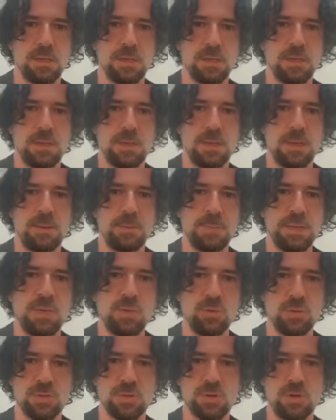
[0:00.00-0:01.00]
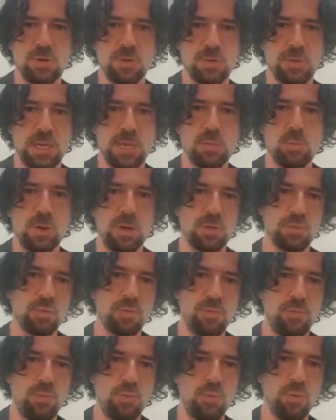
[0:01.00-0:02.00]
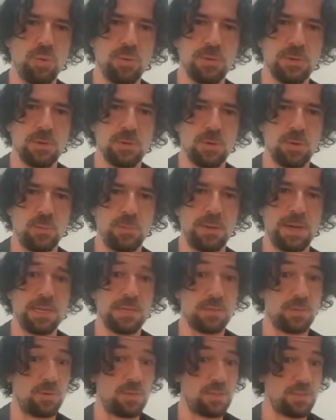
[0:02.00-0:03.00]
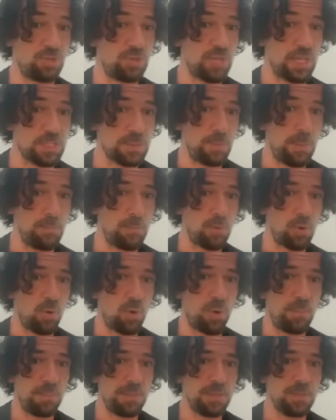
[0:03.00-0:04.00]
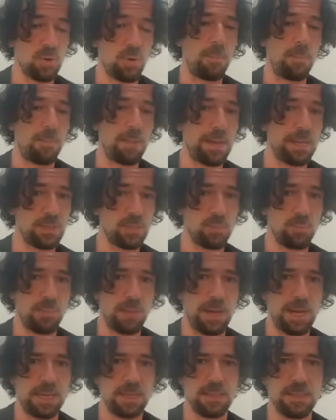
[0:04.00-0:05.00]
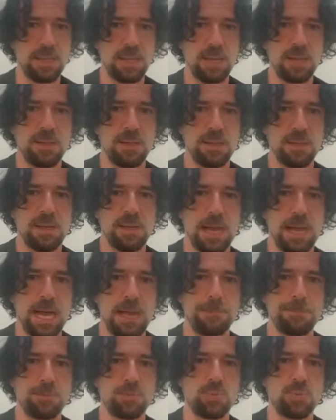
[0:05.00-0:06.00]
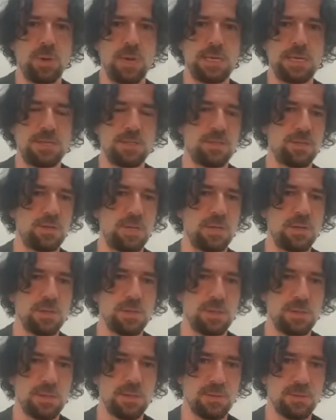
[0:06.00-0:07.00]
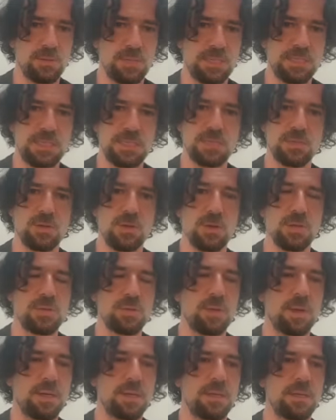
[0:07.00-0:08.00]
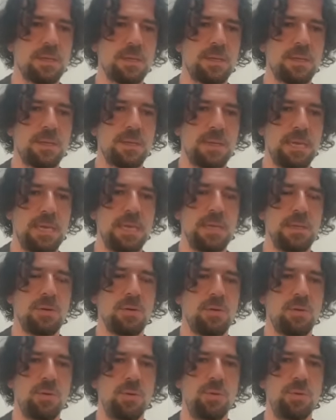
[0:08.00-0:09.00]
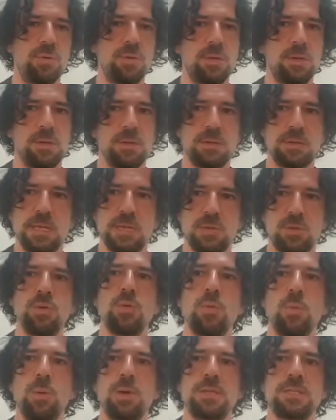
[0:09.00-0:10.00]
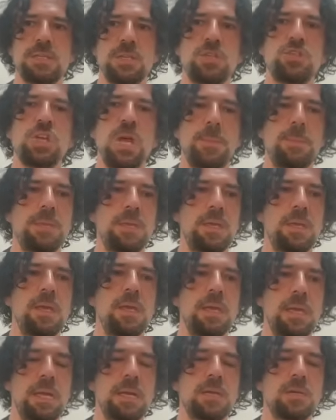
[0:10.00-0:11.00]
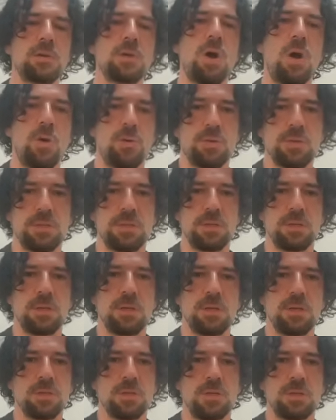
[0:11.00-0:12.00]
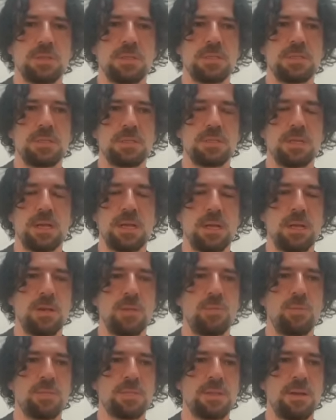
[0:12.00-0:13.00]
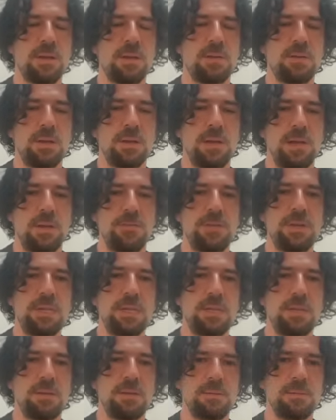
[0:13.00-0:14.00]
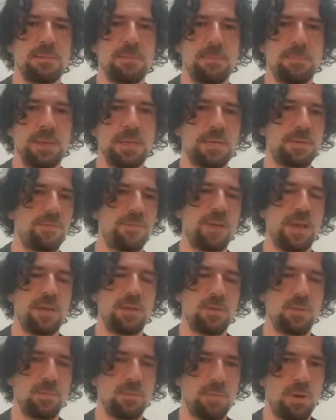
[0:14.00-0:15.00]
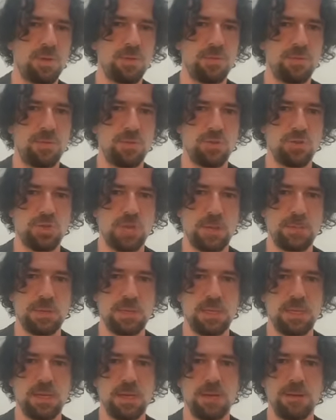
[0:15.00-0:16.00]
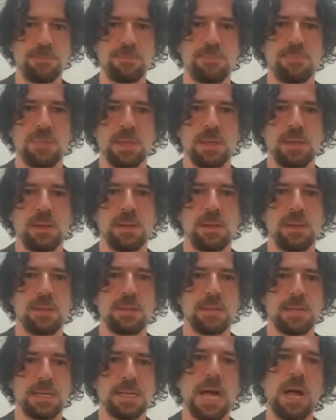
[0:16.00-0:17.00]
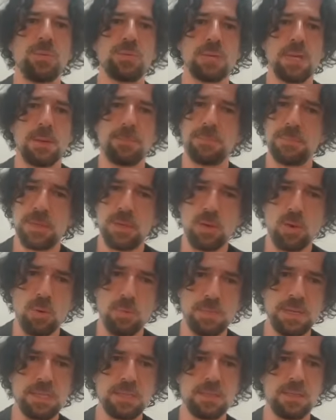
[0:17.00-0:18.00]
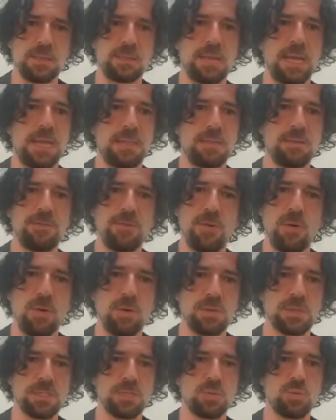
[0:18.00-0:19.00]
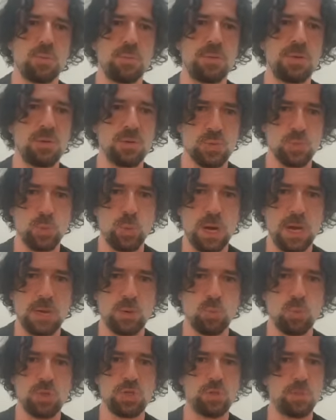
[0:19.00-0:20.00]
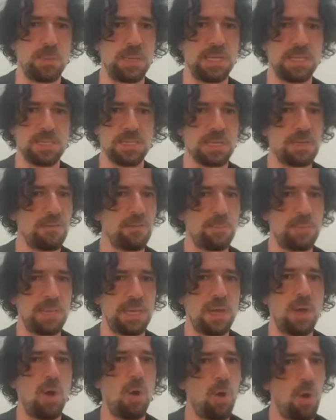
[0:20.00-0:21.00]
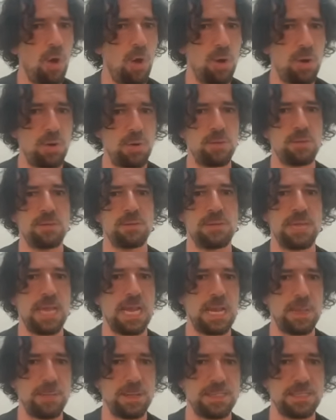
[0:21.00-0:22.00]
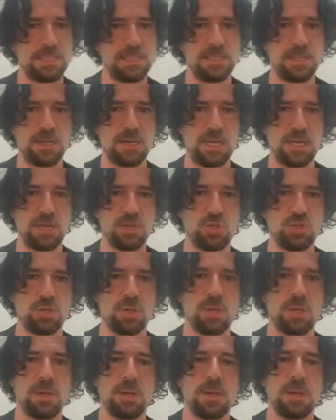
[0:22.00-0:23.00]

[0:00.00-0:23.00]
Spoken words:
Minus or equal to foo, comparison is just memcopy, so byte to byte, up to any string. This is also a key clue that you will see Gemini ignored. So this was a very big failure mode for Gemini here. The count can be omitted and defaults to -1, which means give me all the elements in the range.